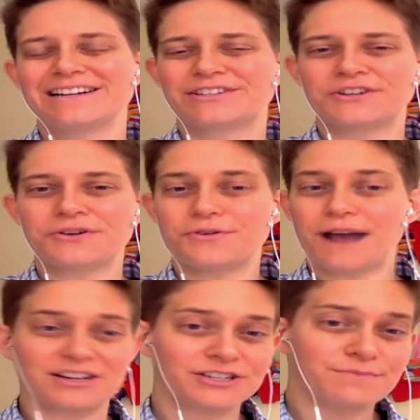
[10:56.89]
to
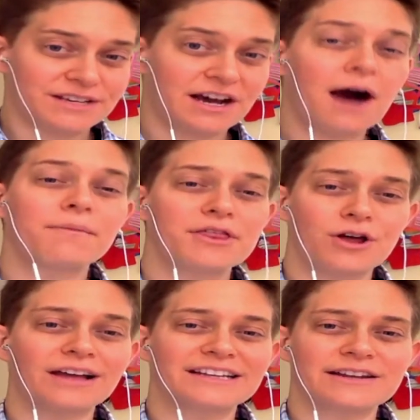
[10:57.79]
actually become a
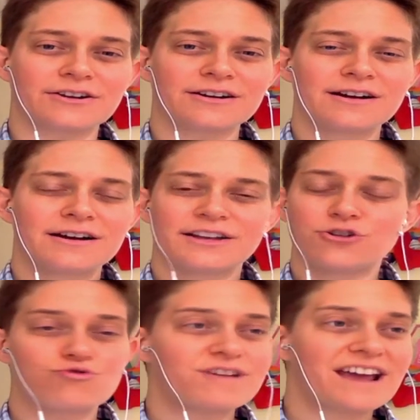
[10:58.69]
thought leader,
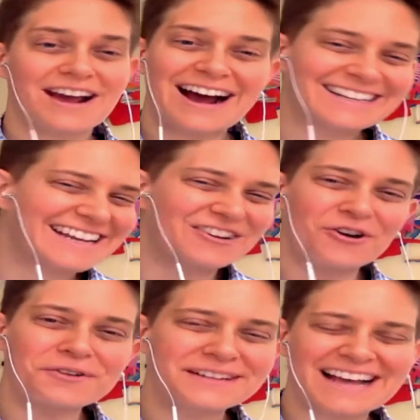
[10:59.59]
create content
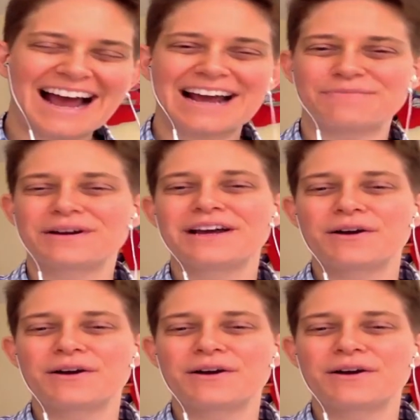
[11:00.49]
all the time,